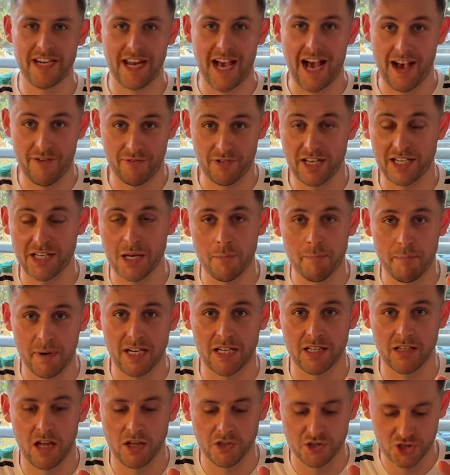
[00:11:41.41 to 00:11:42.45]
have like a
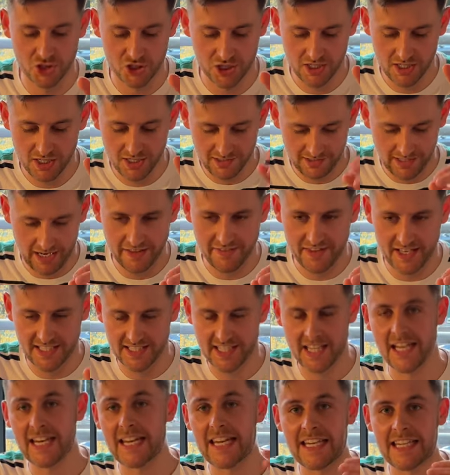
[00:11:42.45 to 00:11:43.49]
big lunch like this
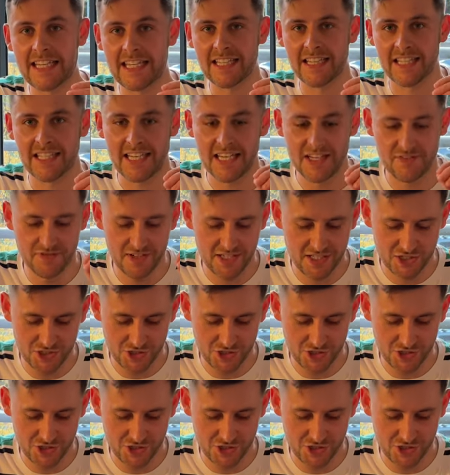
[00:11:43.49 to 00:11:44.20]
and then eat in the evening.